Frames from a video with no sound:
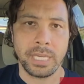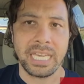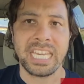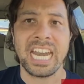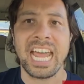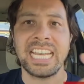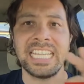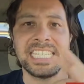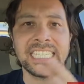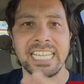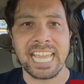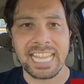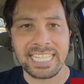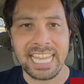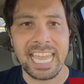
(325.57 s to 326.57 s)
and I need to
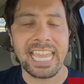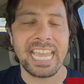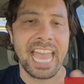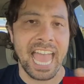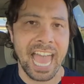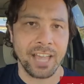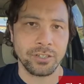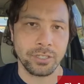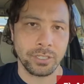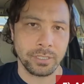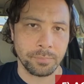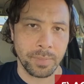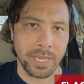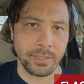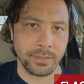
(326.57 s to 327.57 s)
take actions
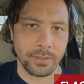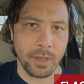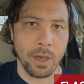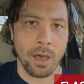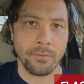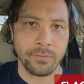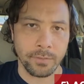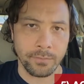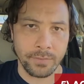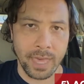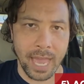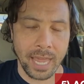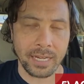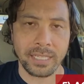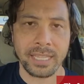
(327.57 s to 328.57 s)
based off of that.